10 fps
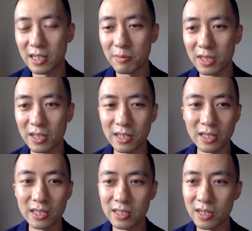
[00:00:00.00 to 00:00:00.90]
I mean,
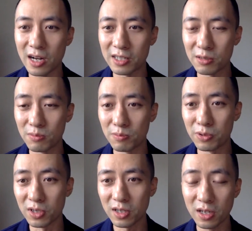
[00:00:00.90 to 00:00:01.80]
it is an awesome
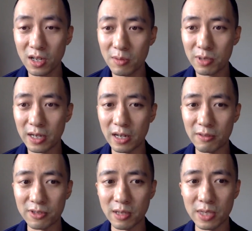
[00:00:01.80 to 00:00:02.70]
book, but at
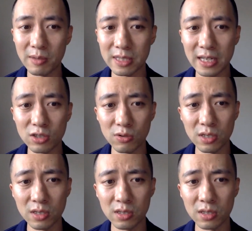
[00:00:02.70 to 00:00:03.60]
the same time, it's not so
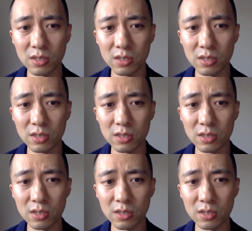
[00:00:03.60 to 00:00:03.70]
easy.